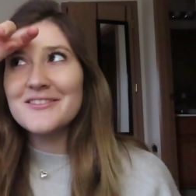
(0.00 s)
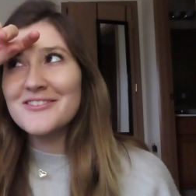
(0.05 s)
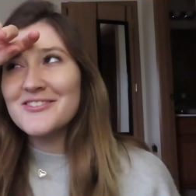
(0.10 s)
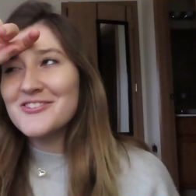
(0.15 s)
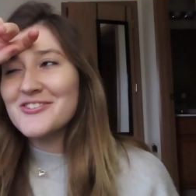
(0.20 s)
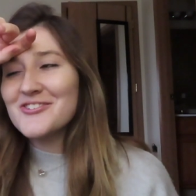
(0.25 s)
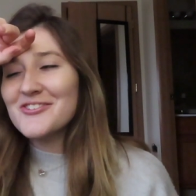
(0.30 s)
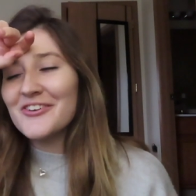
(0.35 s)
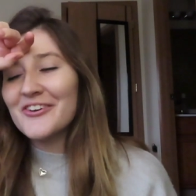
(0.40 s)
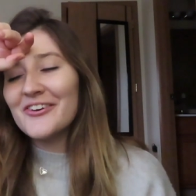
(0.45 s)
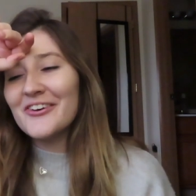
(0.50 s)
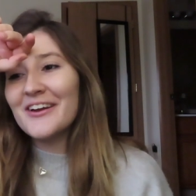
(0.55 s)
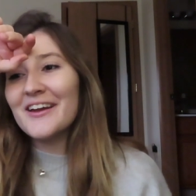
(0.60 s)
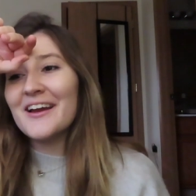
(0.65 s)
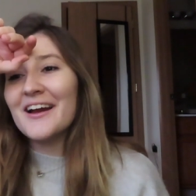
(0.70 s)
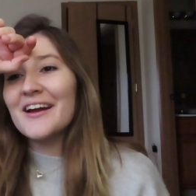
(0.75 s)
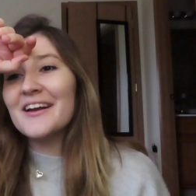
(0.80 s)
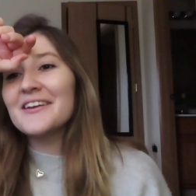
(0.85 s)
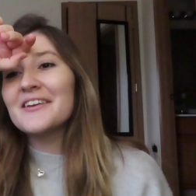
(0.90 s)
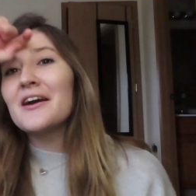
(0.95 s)
the sugary
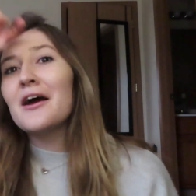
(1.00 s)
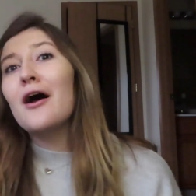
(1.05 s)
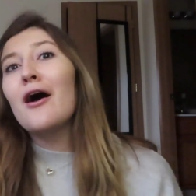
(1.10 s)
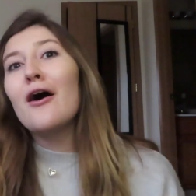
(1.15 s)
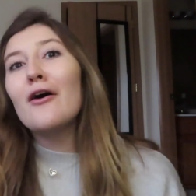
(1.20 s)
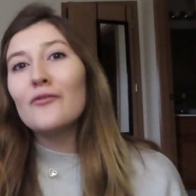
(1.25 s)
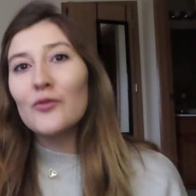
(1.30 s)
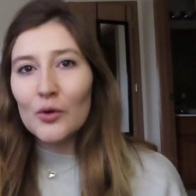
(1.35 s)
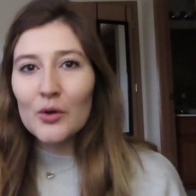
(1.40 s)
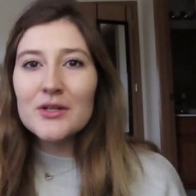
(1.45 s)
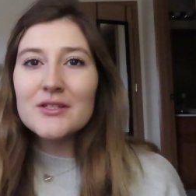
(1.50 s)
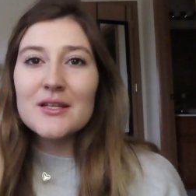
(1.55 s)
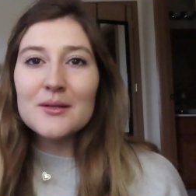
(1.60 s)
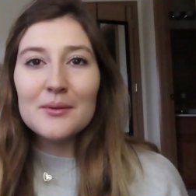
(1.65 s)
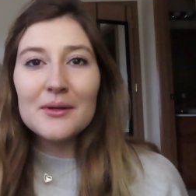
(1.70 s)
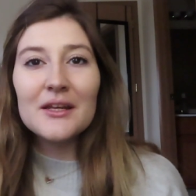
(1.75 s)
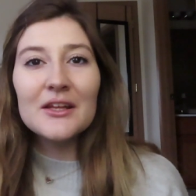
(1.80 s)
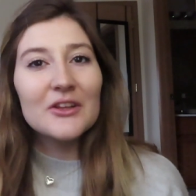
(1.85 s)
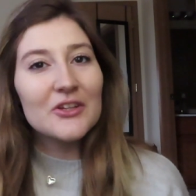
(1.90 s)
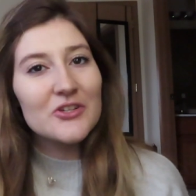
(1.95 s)
kind. Of course
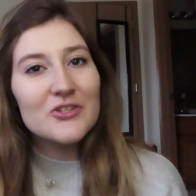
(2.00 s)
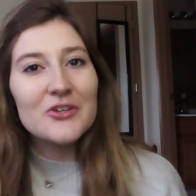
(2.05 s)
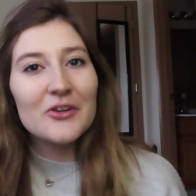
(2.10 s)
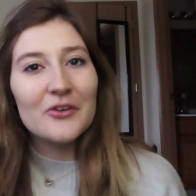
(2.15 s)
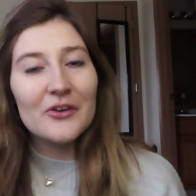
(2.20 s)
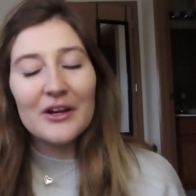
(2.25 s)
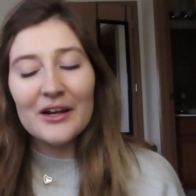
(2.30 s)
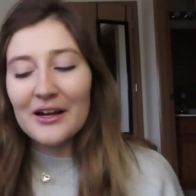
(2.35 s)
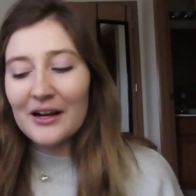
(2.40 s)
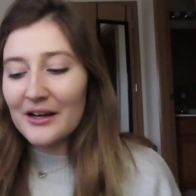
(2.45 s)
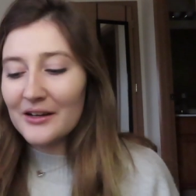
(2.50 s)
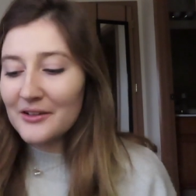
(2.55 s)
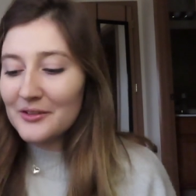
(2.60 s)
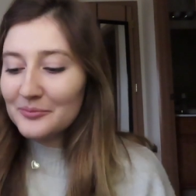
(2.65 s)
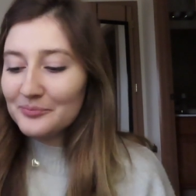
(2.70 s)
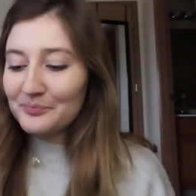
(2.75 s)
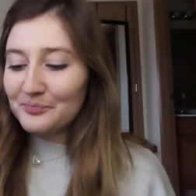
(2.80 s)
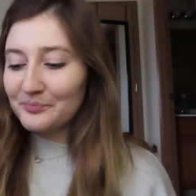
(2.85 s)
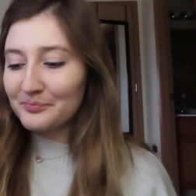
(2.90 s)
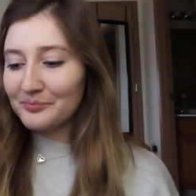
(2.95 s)
I'm eating the sugary kind.
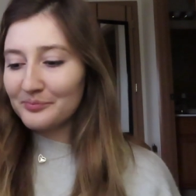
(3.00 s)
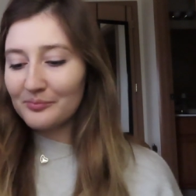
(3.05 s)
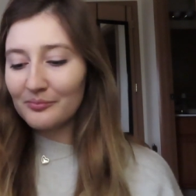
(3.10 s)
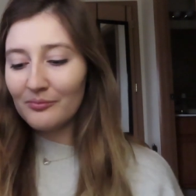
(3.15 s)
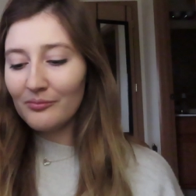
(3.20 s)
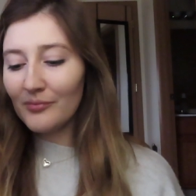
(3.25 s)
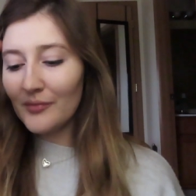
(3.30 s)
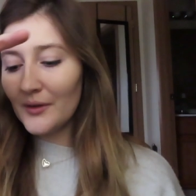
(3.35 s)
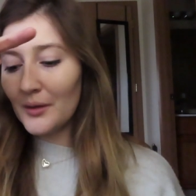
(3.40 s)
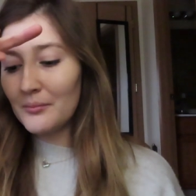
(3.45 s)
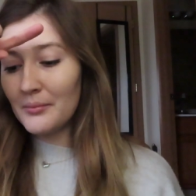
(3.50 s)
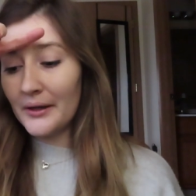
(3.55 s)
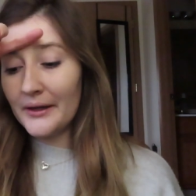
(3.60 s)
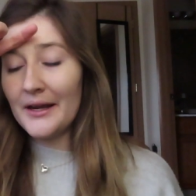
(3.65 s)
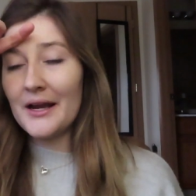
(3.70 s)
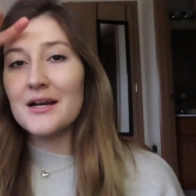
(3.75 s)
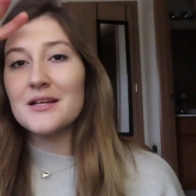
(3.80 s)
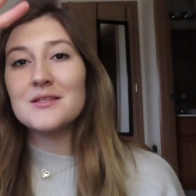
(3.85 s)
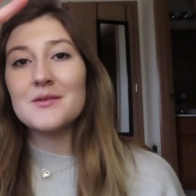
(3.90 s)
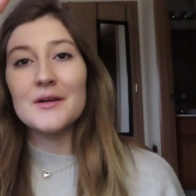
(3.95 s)
But
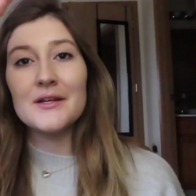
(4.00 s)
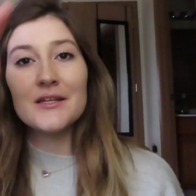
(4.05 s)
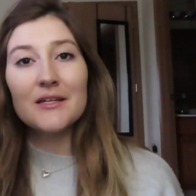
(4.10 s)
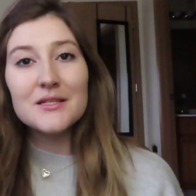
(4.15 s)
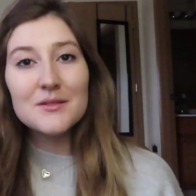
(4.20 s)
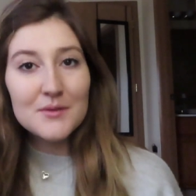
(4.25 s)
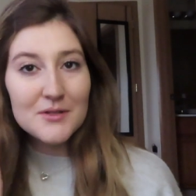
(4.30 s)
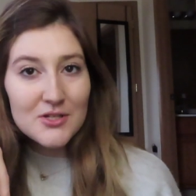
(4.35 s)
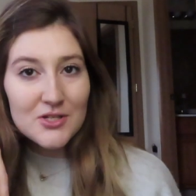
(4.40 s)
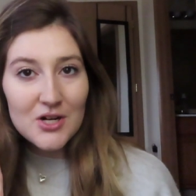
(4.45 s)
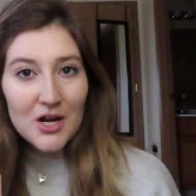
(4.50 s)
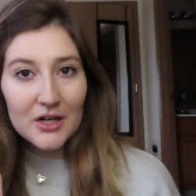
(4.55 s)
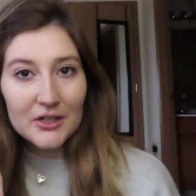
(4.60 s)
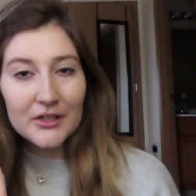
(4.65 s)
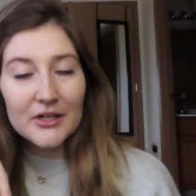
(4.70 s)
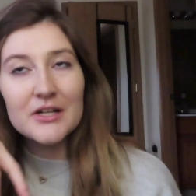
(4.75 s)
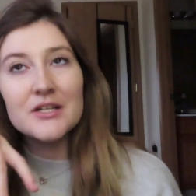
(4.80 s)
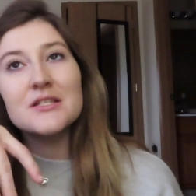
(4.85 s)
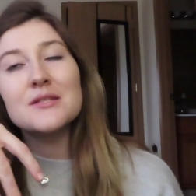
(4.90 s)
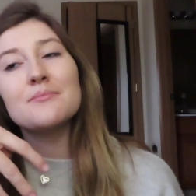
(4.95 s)
yeah, so I did switch
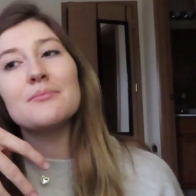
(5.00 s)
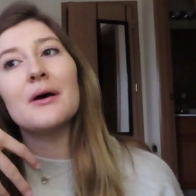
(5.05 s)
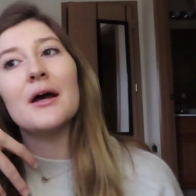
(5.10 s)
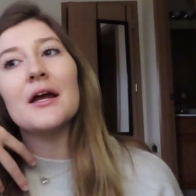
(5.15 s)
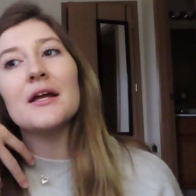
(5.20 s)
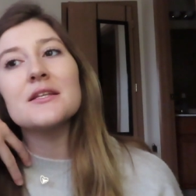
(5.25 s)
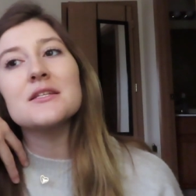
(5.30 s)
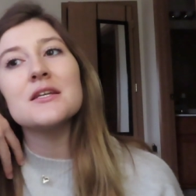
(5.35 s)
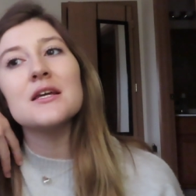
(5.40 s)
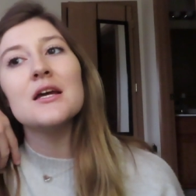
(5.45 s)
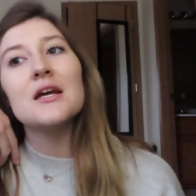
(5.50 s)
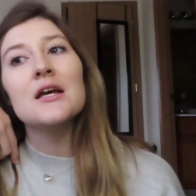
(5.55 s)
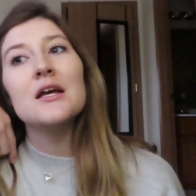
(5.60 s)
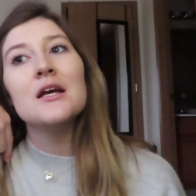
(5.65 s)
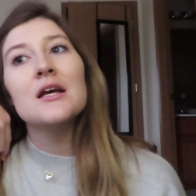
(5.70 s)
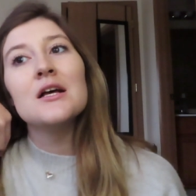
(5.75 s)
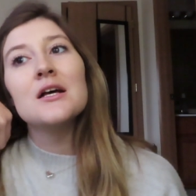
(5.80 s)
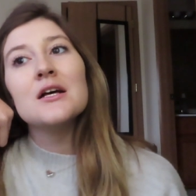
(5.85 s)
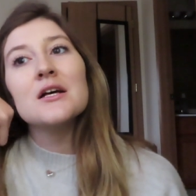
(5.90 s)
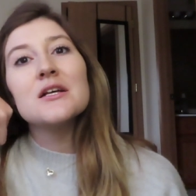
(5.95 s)
doctors, but
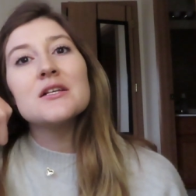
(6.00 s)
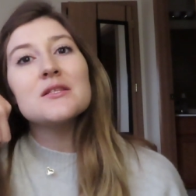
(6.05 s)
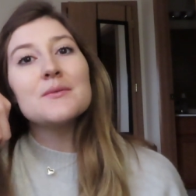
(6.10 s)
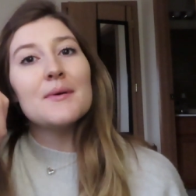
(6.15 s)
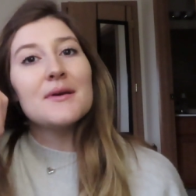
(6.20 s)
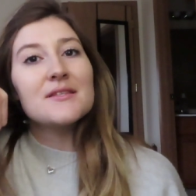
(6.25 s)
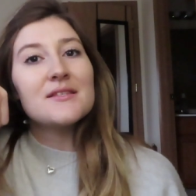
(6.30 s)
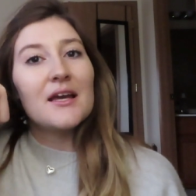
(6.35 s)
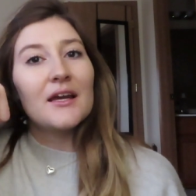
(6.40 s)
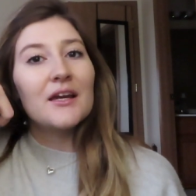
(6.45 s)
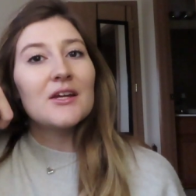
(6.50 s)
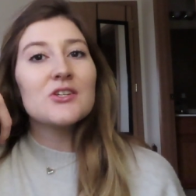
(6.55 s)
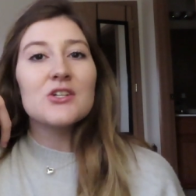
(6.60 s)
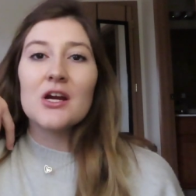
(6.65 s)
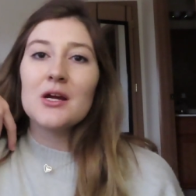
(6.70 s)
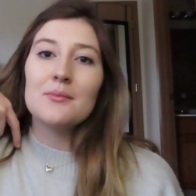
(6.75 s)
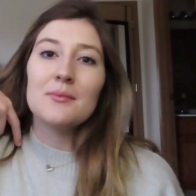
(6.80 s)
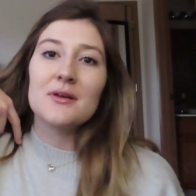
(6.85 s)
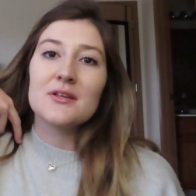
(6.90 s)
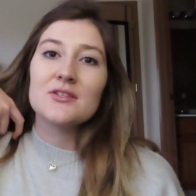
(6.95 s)
so my second
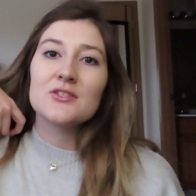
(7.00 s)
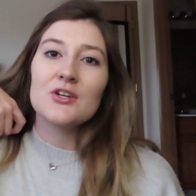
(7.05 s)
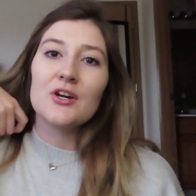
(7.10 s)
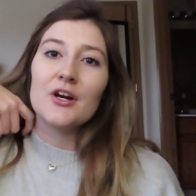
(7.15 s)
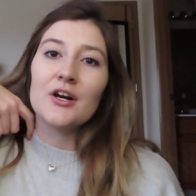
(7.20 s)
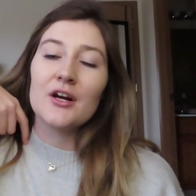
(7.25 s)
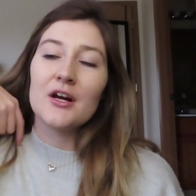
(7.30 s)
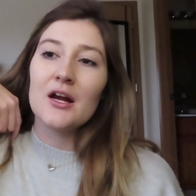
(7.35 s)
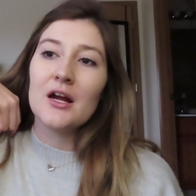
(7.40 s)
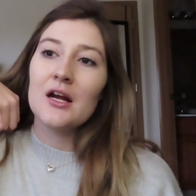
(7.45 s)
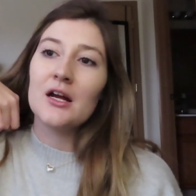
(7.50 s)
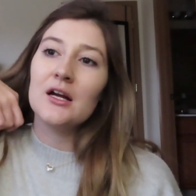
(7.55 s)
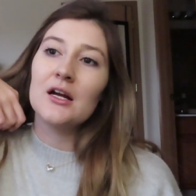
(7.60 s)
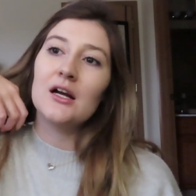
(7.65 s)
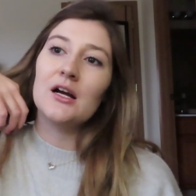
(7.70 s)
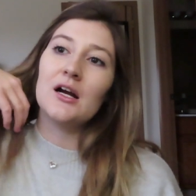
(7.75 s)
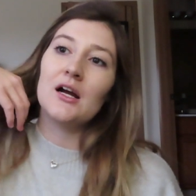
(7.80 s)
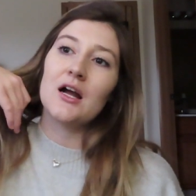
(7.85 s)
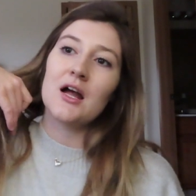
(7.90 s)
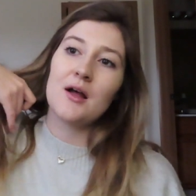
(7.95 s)
trimester.
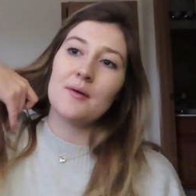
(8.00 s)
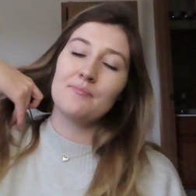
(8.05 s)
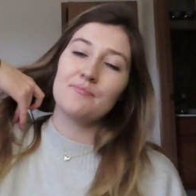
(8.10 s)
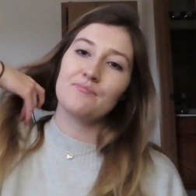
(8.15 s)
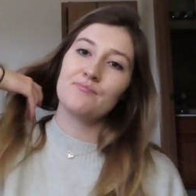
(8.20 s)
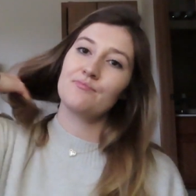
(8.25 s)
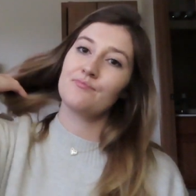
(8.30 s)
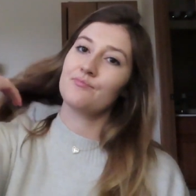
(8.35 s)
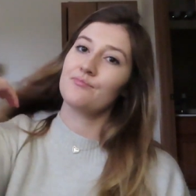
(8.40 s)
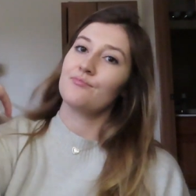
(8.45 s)
Um,